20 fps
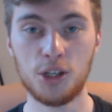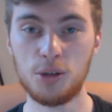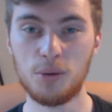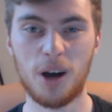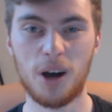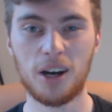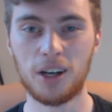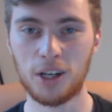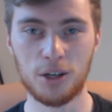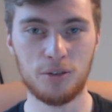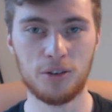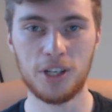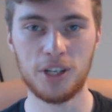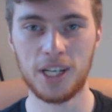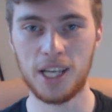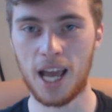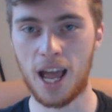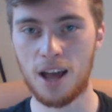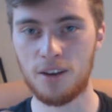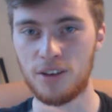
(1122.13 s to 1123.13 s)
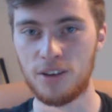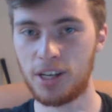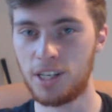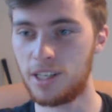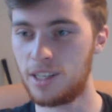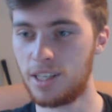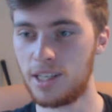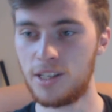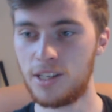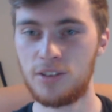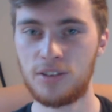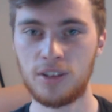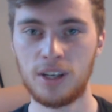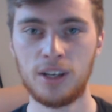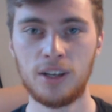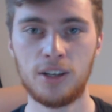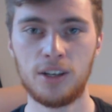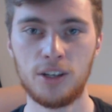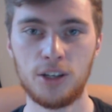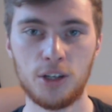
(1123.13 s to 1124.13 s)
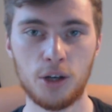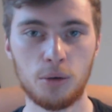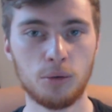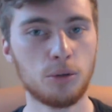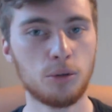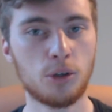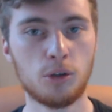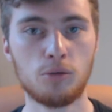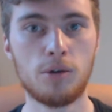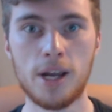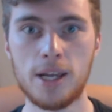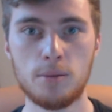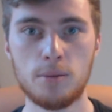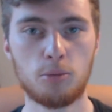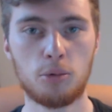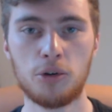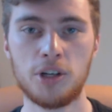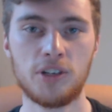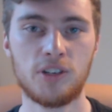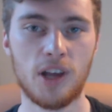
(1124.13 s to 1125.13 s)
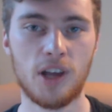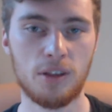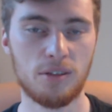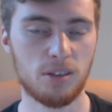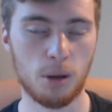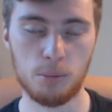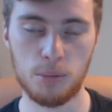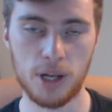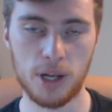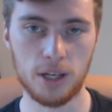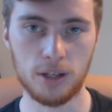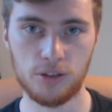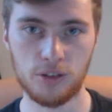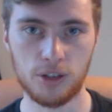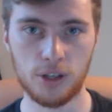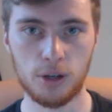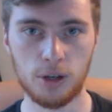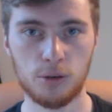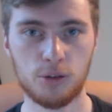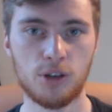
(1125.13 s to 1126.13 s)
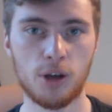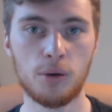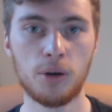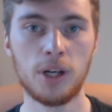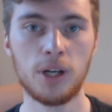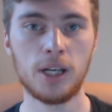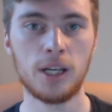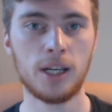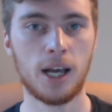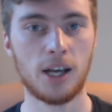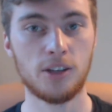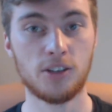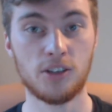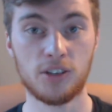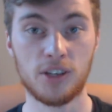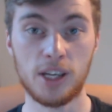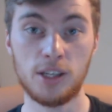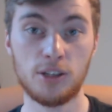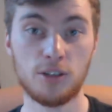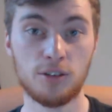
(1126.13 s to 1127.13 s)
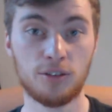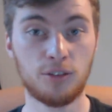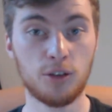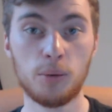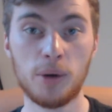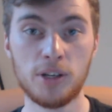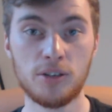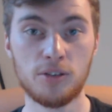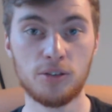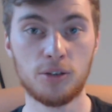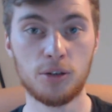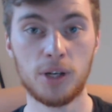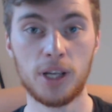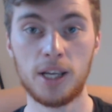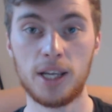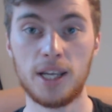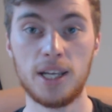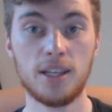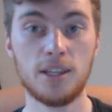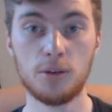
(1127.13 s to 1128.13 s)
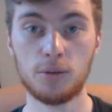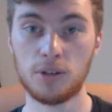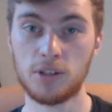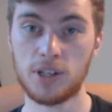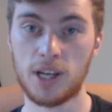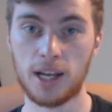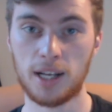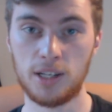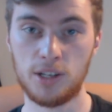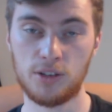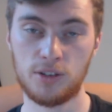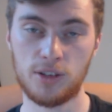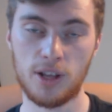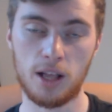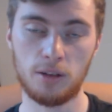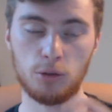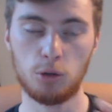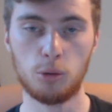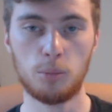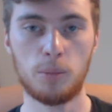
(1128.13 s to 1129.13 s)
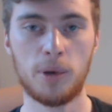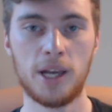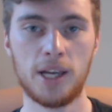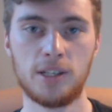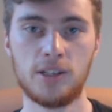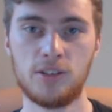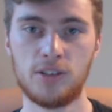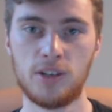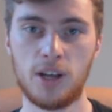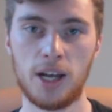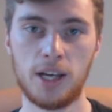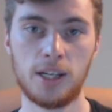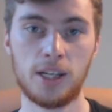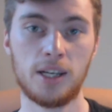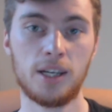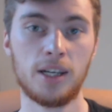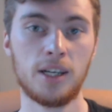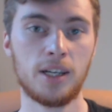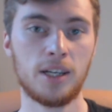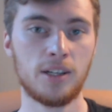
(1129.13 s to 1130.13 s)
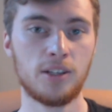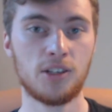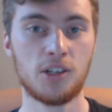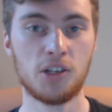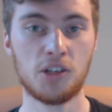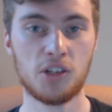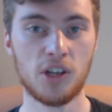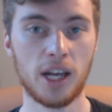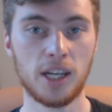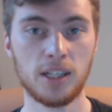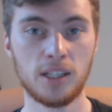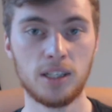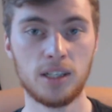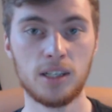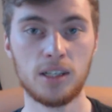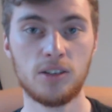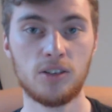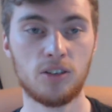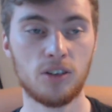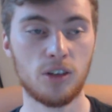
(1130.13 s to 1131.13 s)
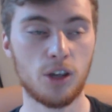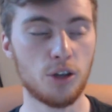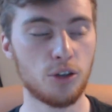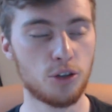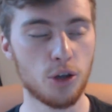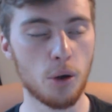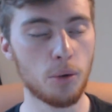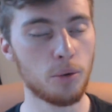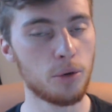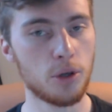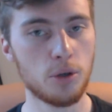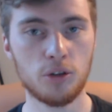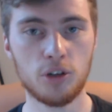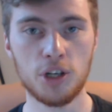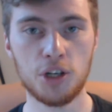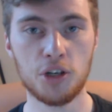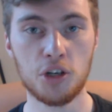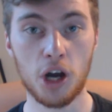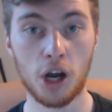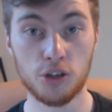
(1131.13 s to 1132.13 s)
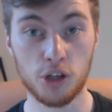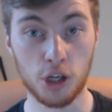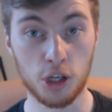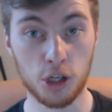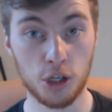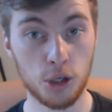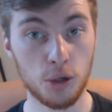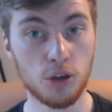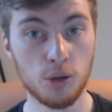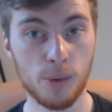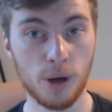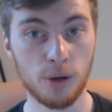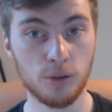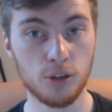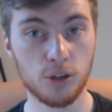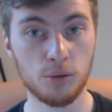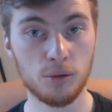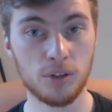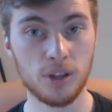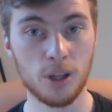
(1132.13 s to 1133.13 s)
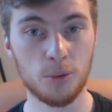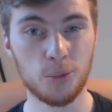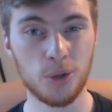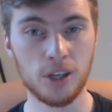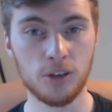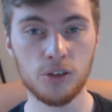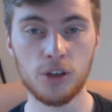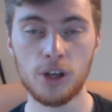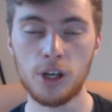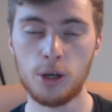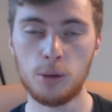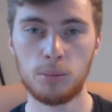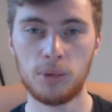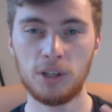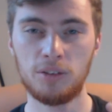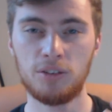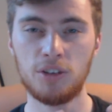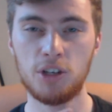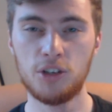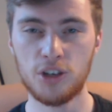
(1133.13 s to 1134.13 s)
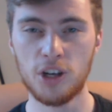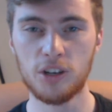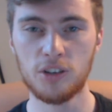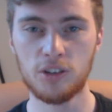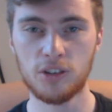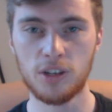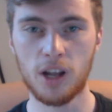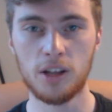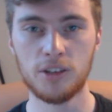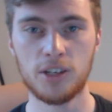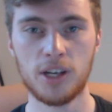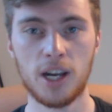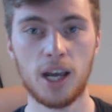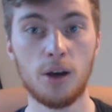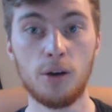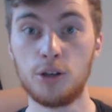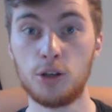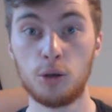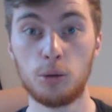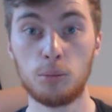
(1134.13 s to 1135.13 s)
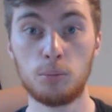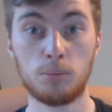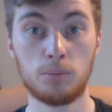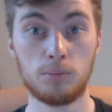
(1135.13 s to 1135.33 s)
you aren't going to really have any of these, you know, great preset thumbnails, you know. So as I say, there's a few ways of doing it. Either you can tackle it yourself or pay a designer. Designers don't usually charge a huge amount to do thumbnails, but if you're just starting out and